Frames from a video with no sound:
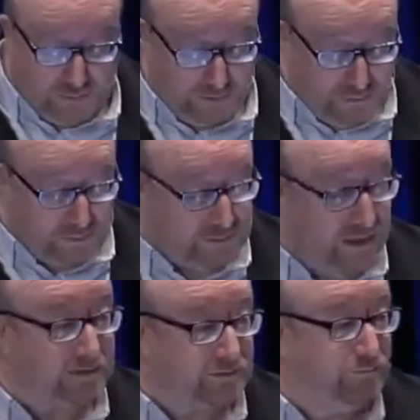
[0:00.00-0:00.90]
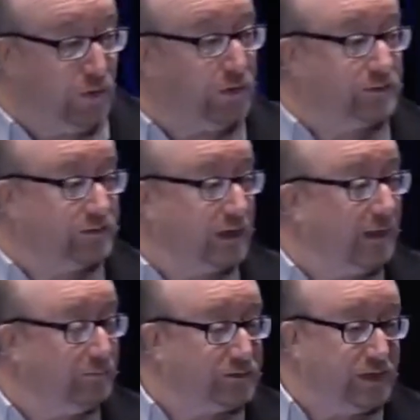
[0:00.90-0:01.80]
And of course, our verse,
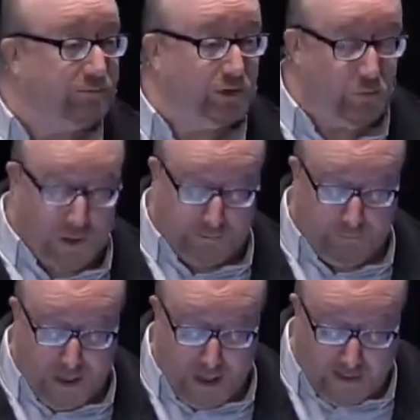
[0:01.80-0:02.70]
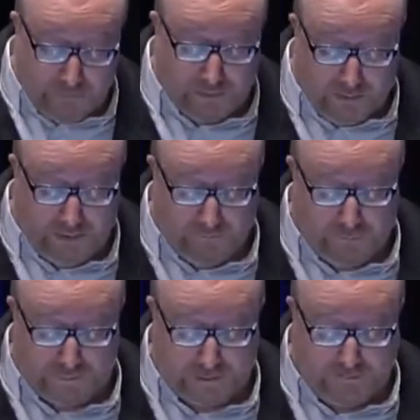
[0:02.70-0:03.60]
Psalm 71, 119
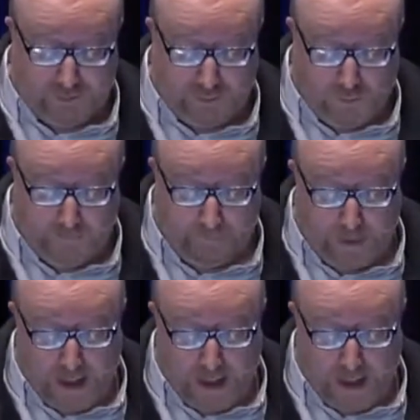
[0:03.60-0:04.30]
verse 71,